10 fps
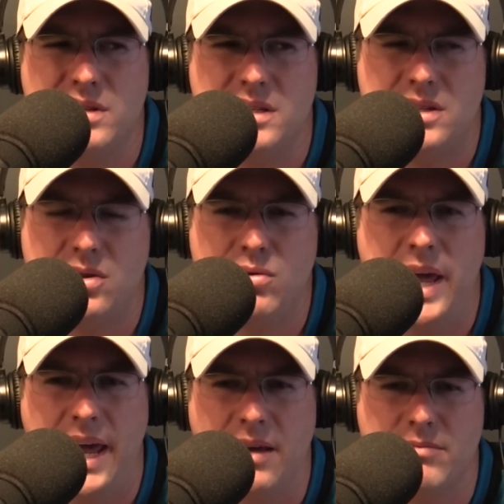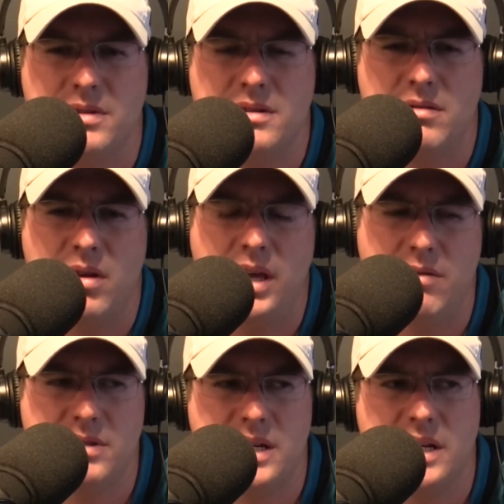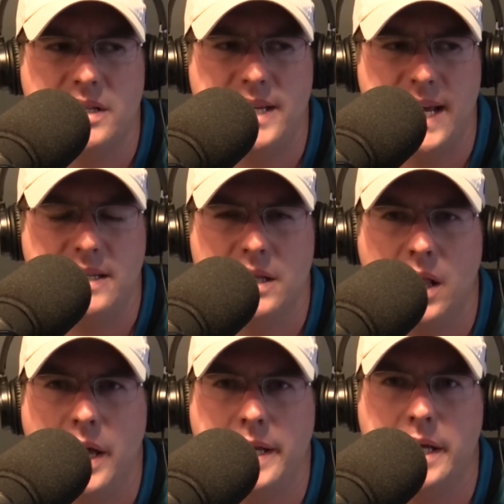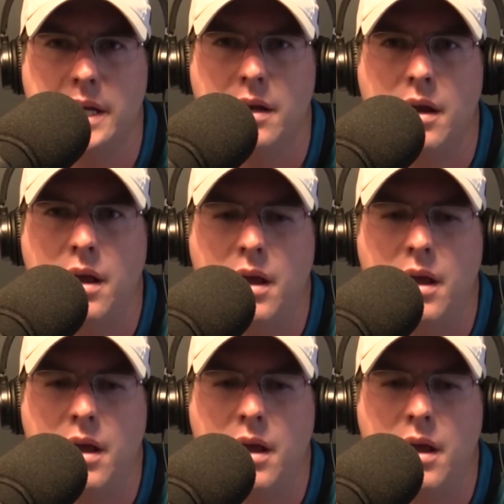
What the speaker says: 2 games he was going to take to London.